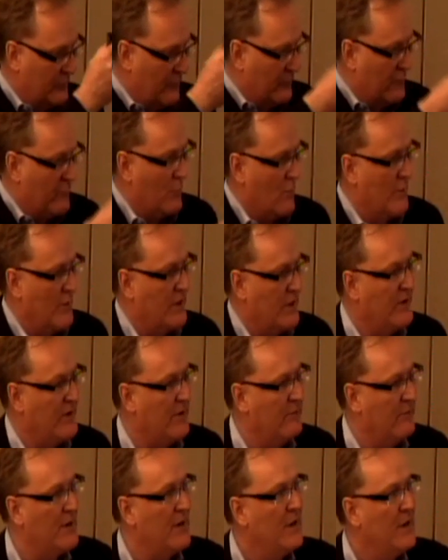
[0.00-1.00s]
Doctor Tyrone
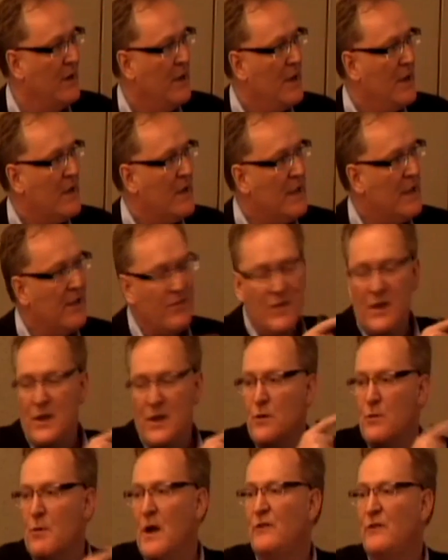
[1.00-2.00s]
David in
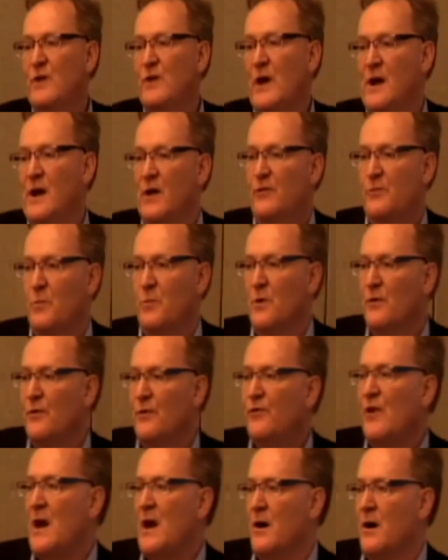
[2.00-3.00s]
the U H N
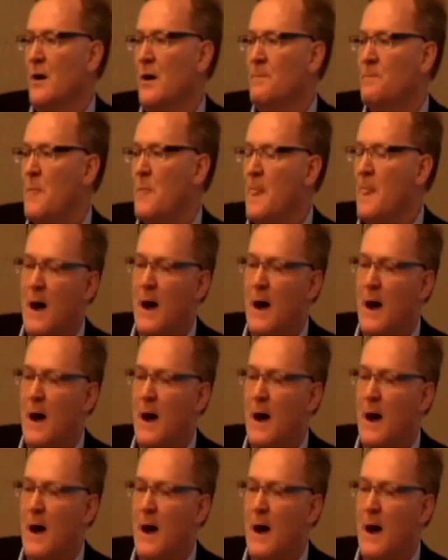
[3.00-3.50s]
Expert Center.